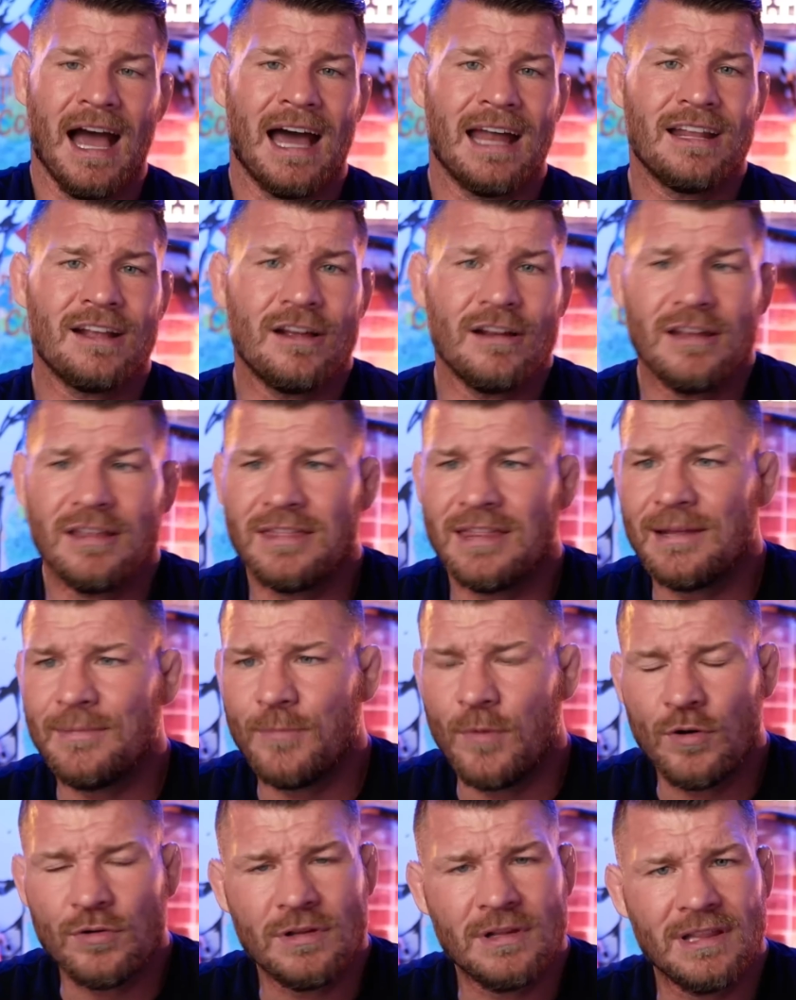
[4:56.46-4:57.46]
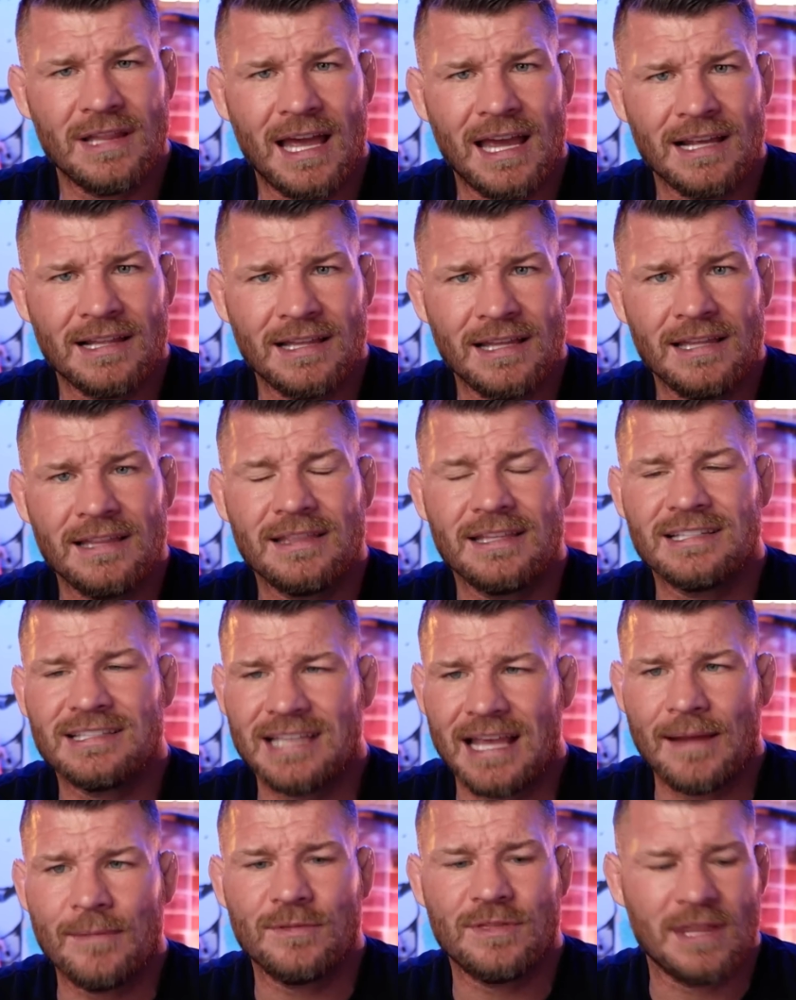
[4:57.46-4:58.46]
I got to think more than likely the
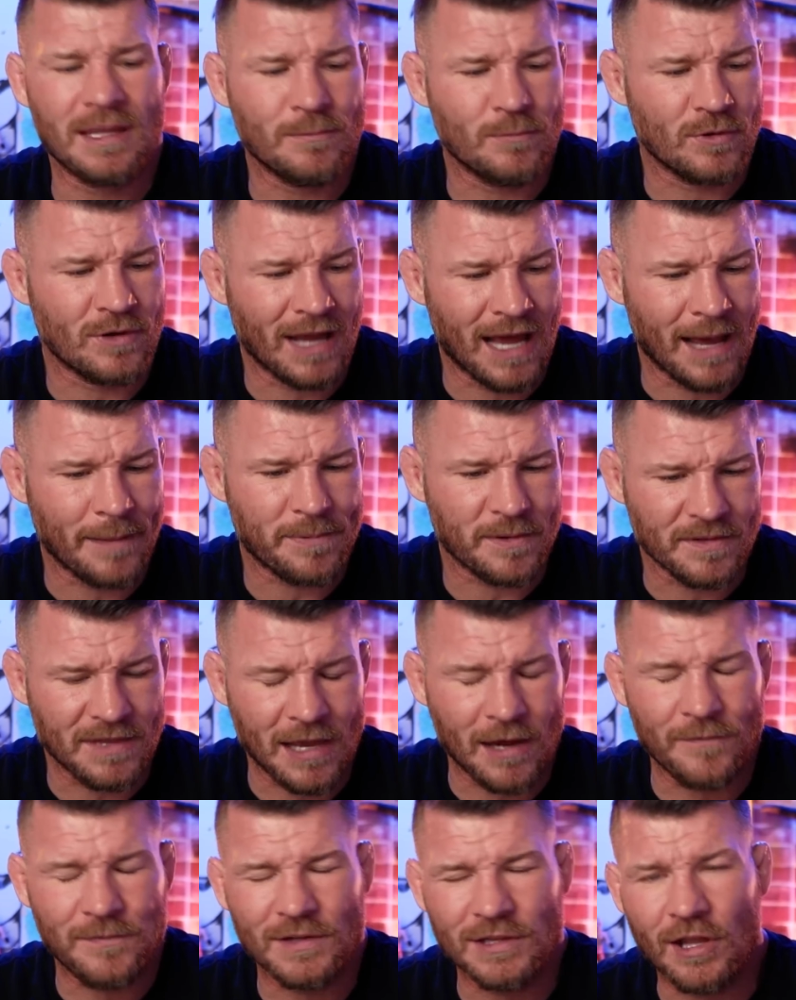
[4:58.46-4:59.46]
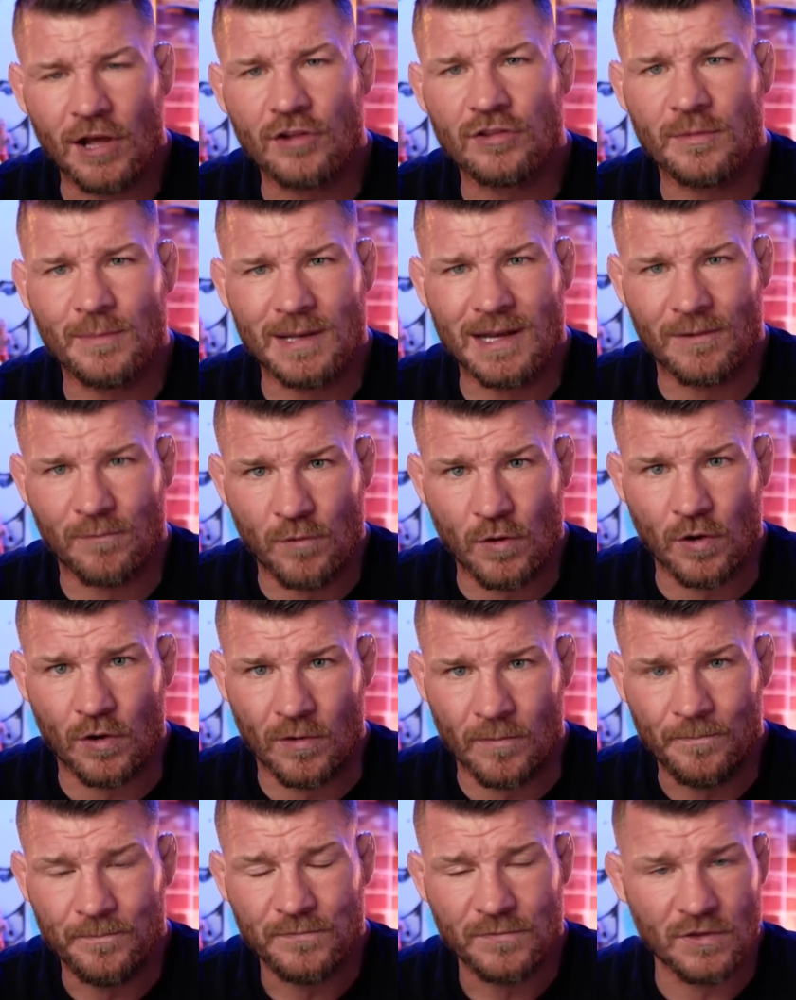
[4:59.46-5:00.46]
same thing would happen. Now, if you lock them in a
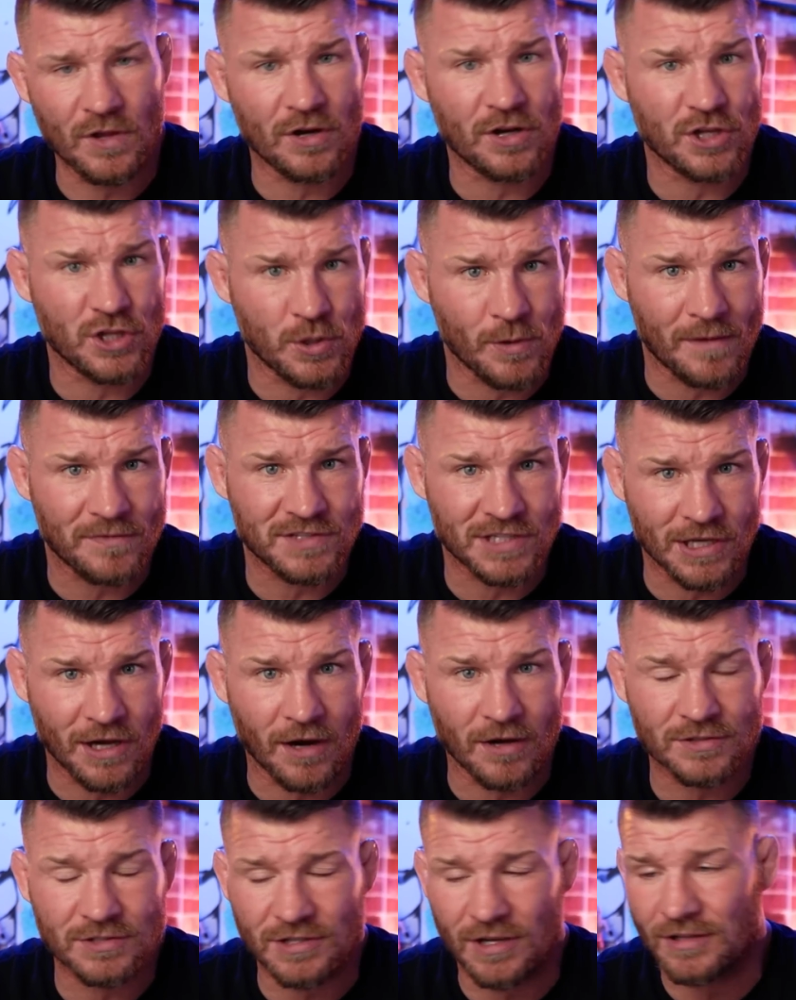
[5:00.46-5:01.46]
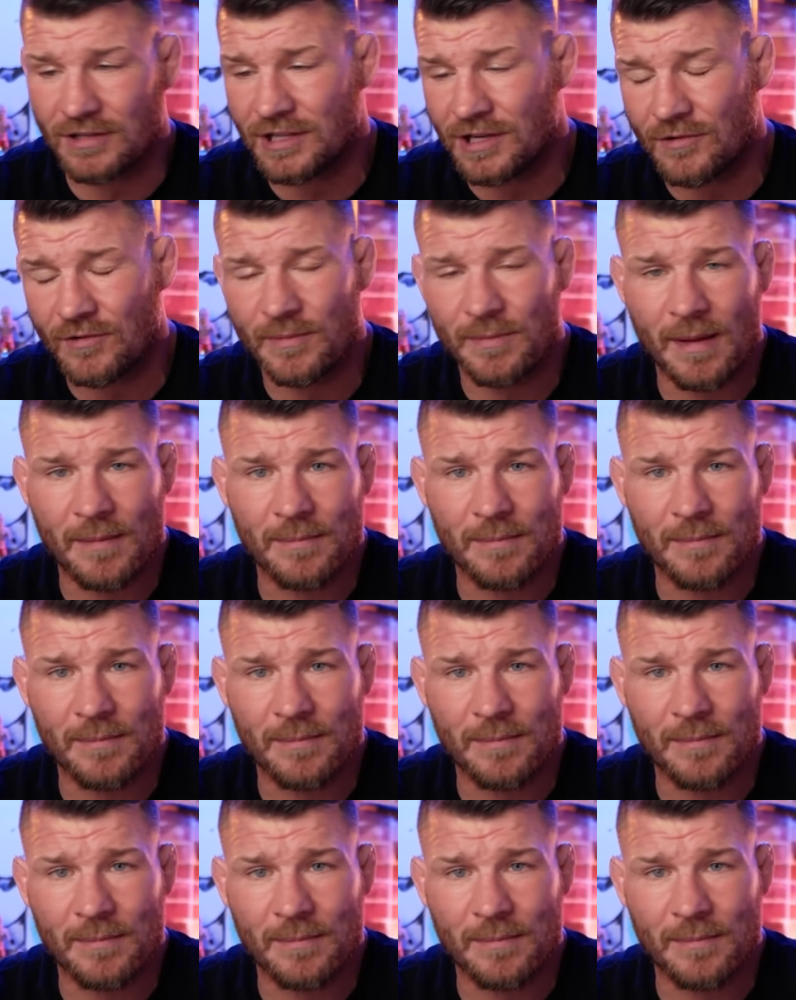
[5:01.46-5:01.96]
room, not a UFC octagon, you got to remember